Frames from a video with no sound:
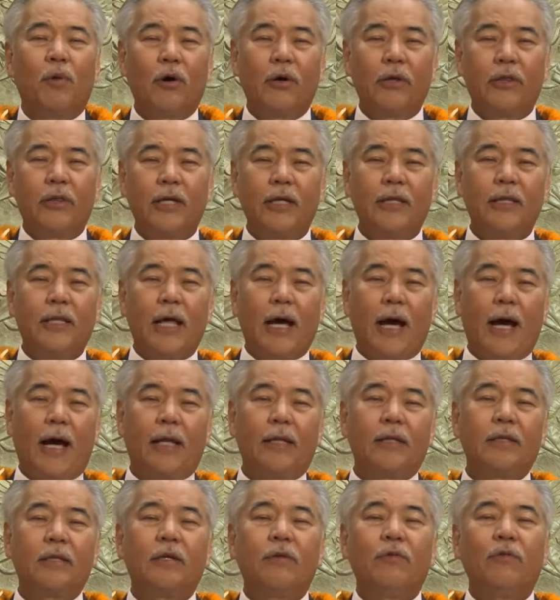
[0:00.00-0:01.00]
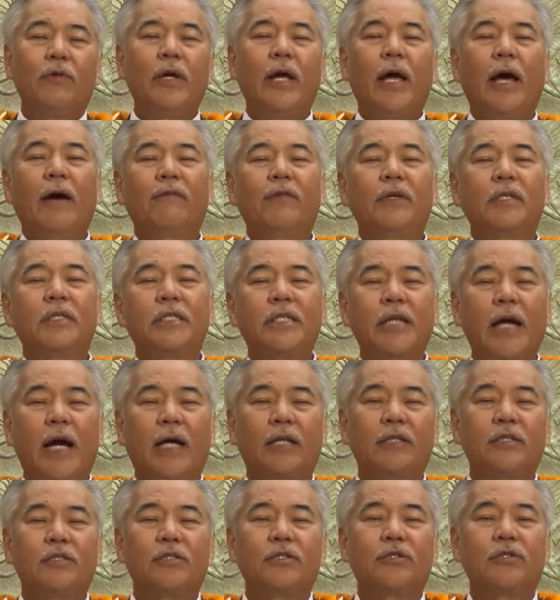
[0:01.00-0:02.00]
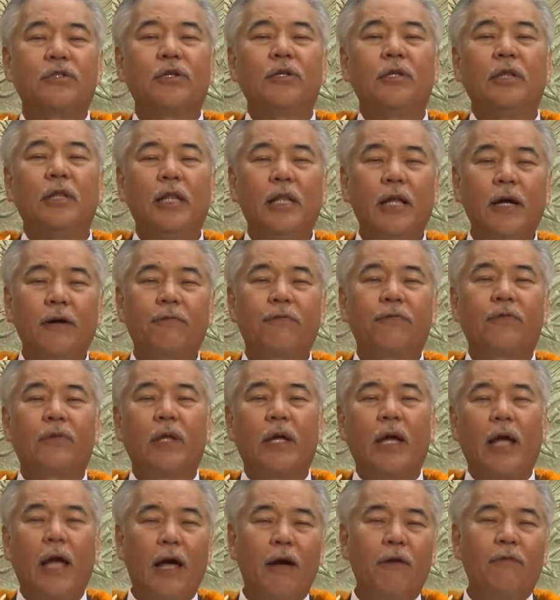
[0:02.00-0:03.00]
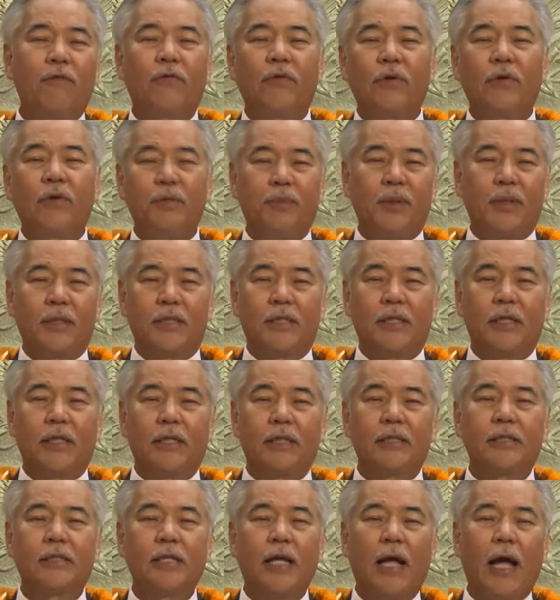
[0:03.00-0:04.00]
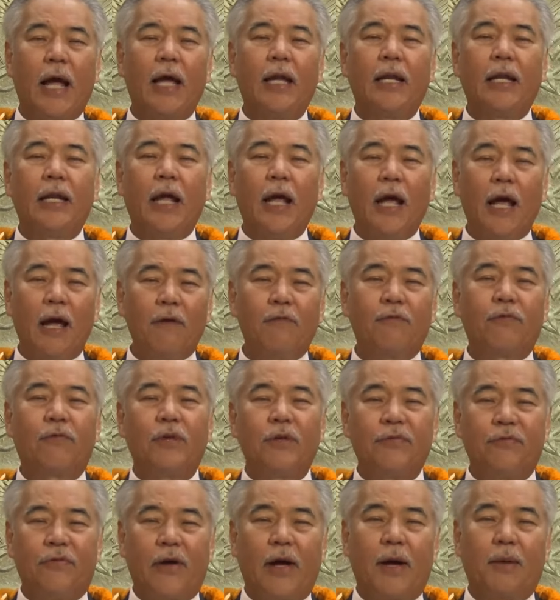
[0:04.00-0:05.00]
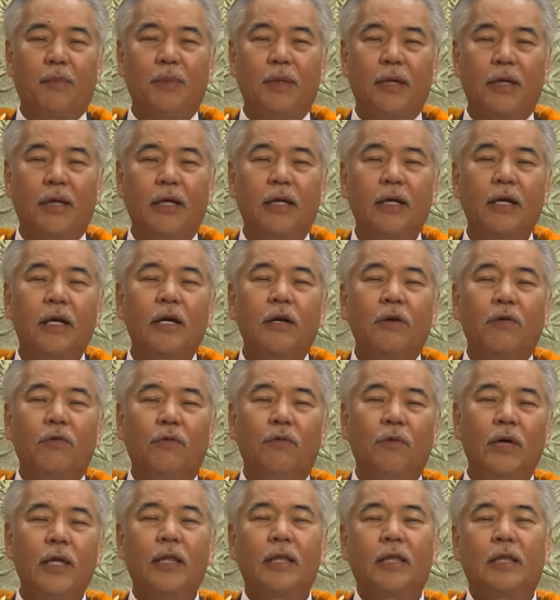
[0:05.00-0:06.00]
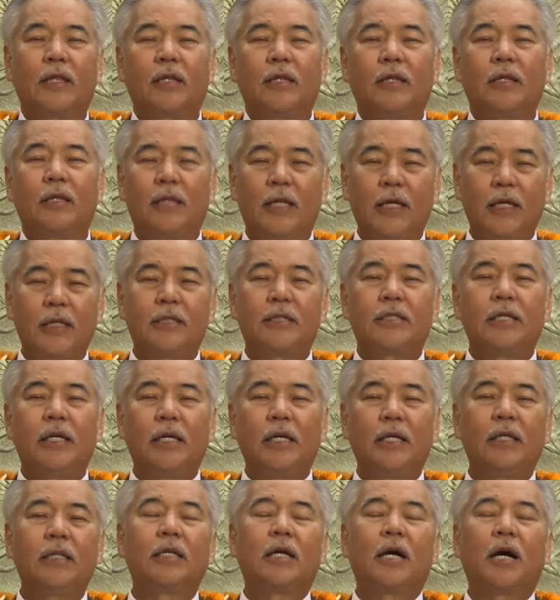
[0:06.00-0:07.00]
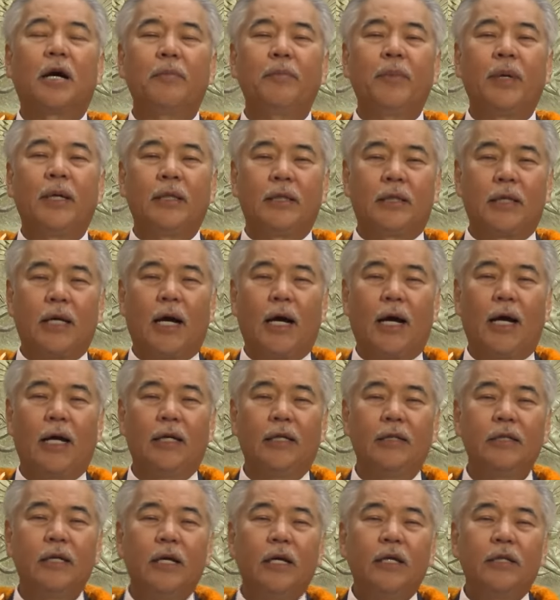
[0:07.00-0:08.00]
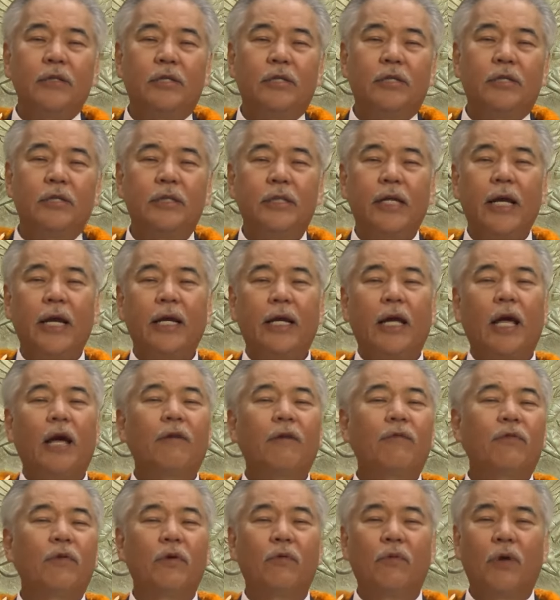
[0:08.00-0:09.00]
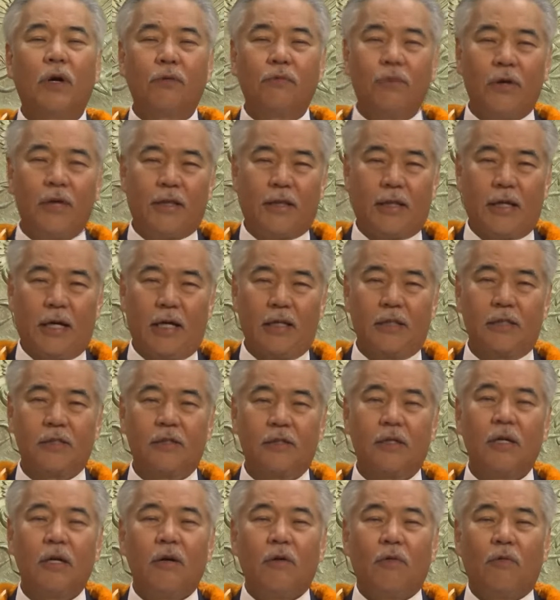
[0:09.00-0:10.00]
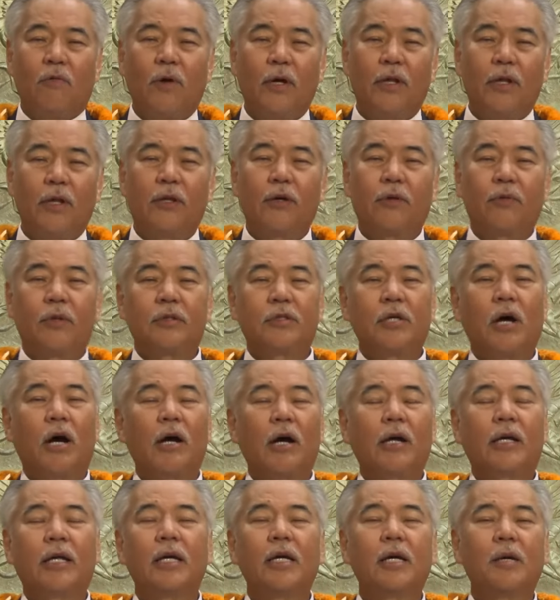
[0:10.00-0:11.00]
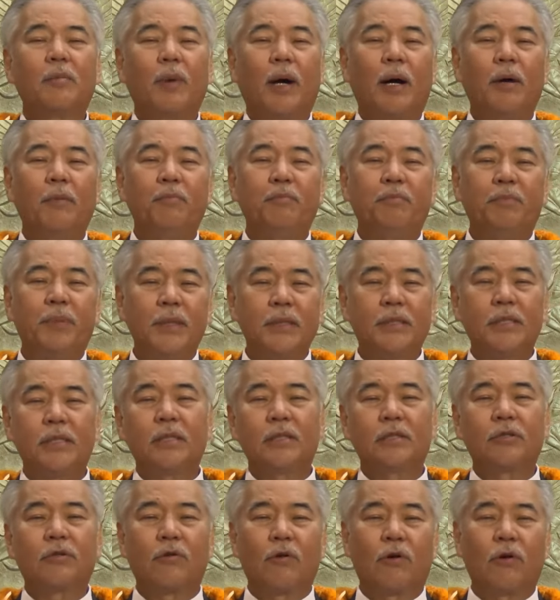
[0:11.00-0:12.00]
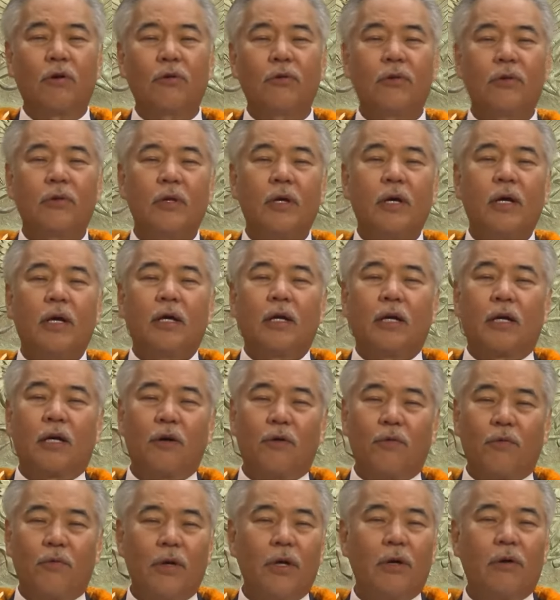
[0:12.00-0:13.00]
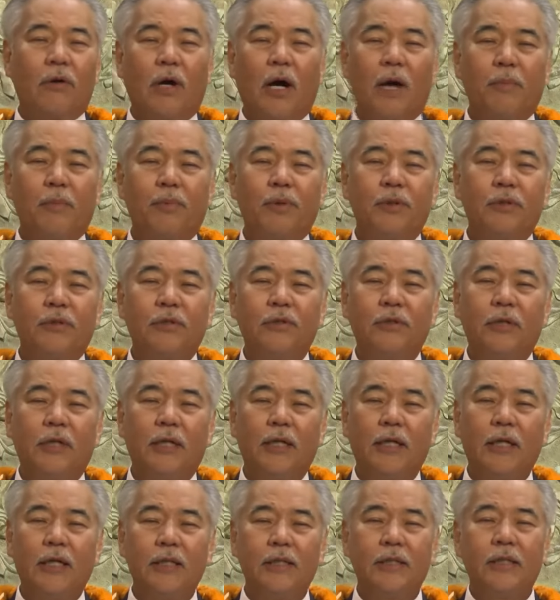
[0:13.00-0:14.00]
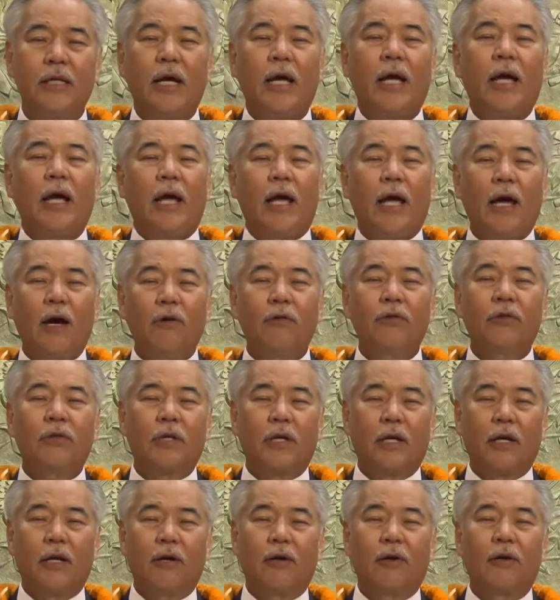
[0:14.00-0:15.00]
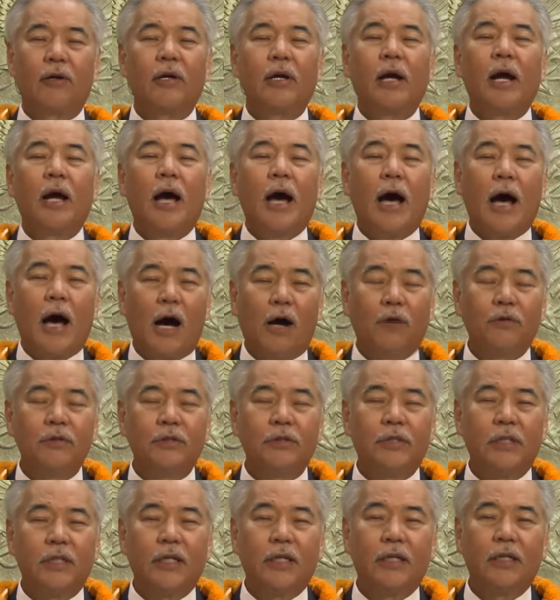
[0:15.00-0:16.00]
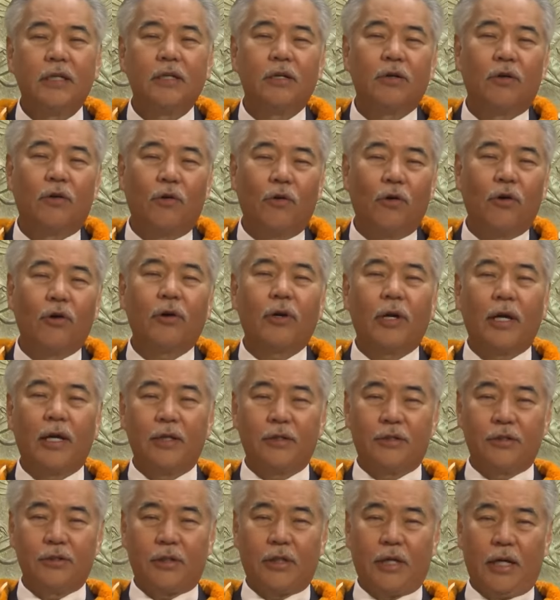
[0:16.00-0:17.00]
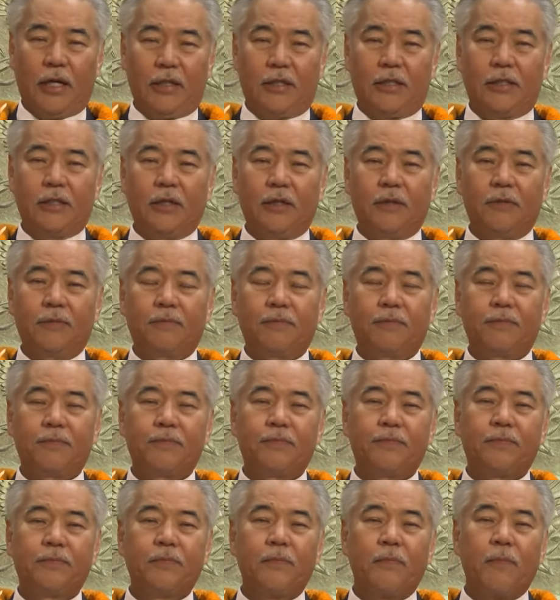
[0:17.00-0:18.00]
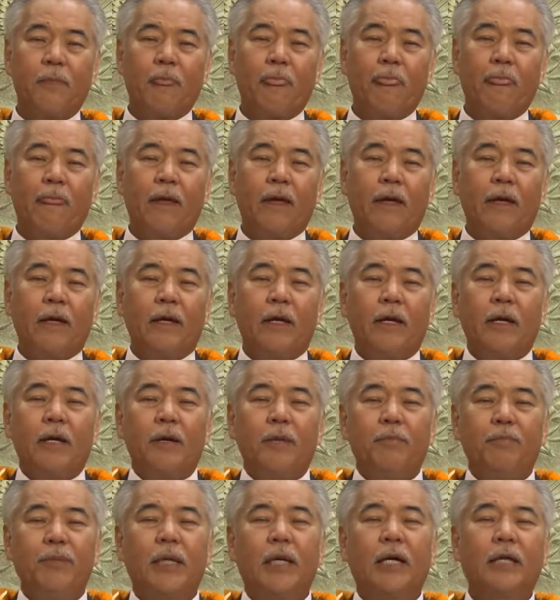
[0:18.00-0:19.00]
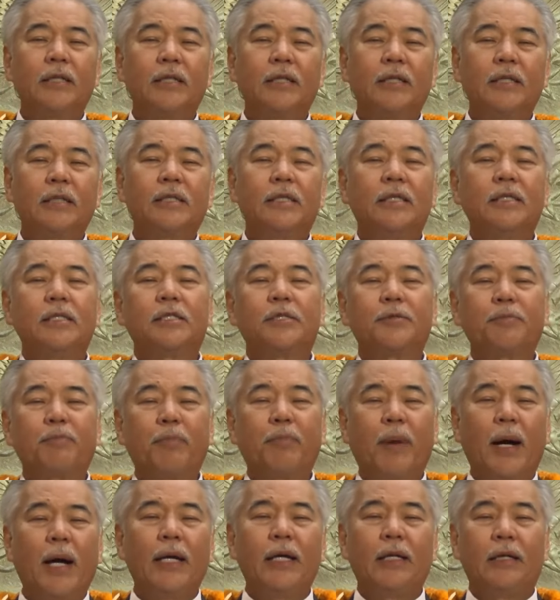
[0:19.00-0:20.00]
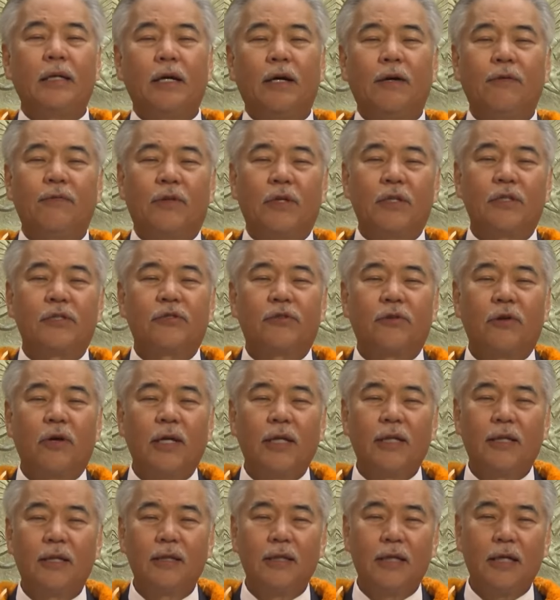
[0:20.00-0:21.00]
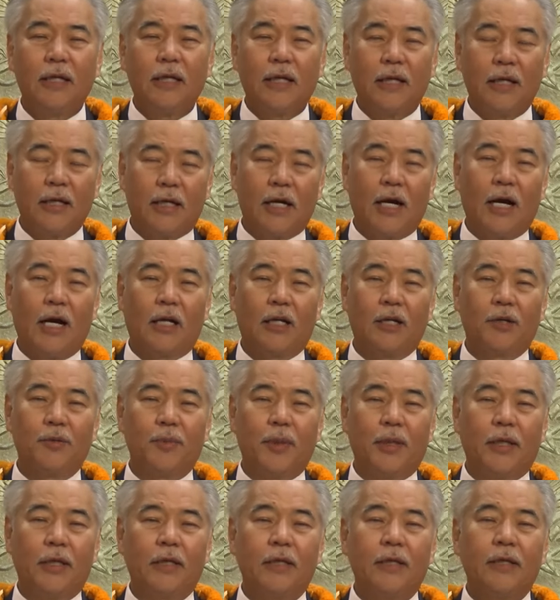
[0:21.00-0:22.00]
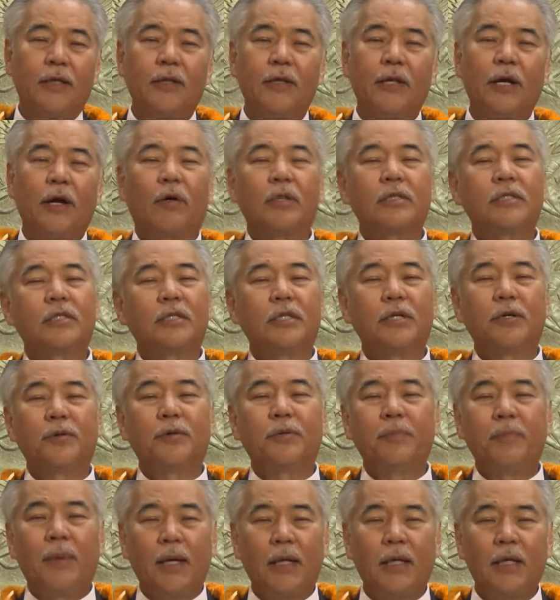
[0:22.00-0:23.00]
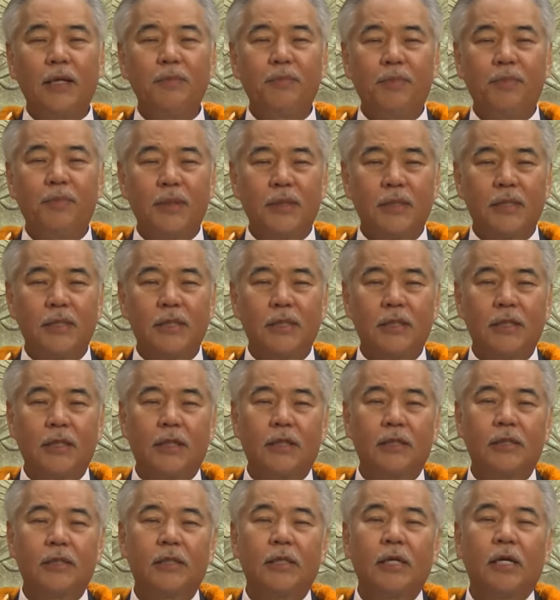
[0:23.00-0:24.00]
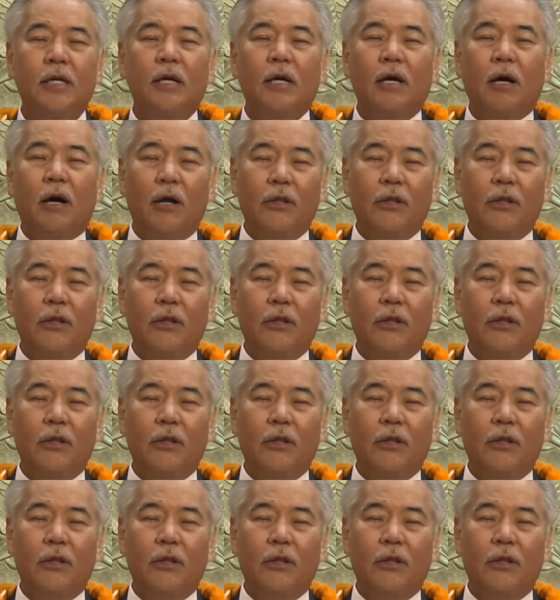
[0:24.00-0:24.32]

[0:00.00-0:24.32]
More than that, we have a chance to lift every business and every family with this incoming tide, to take everyone with us, whether we're talking about business growth, career opportunities, healthcare, housing, or education. Because in spite of the strengthening economy, there are still many businesses